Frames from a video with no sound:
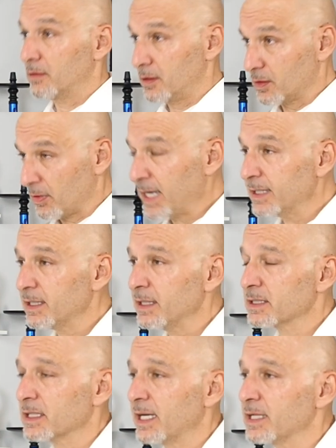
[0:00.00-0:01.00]
The grinding
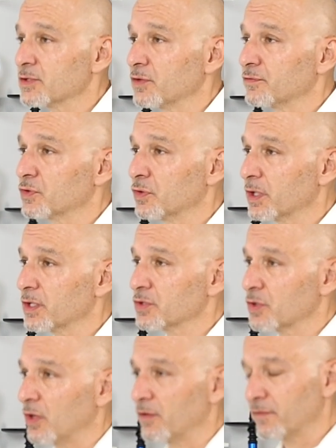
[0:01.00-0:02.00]
size of
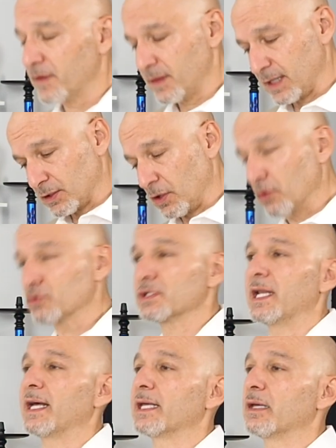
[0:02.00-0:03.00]
Turkish coffee that looks
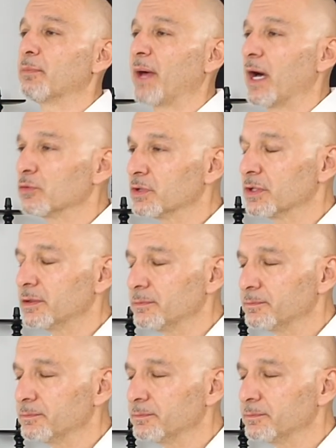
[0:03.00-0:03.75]
like a powder